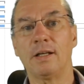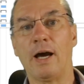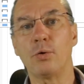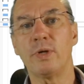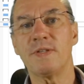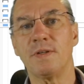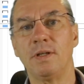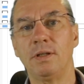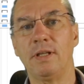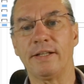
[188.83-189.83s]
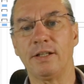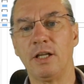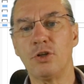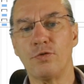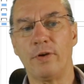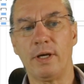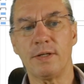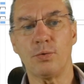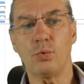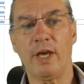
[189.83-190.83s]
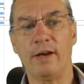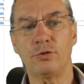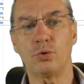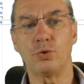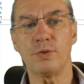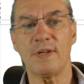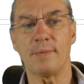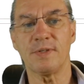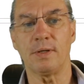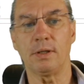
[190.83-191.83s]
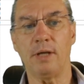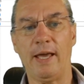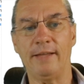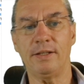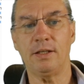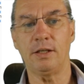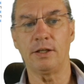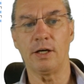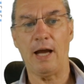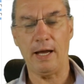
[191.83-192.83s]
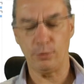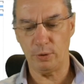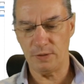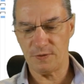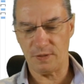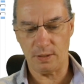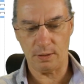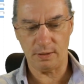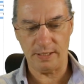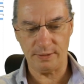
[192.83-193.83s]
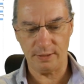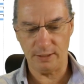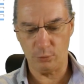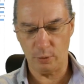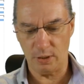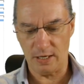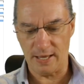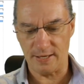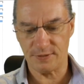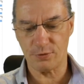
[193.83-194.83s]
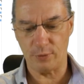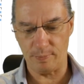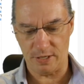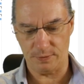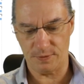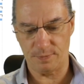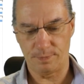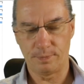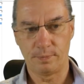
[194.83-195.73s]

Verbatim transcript: Now we see that in each phase we have to do something, and here I will say that it will last 3 months.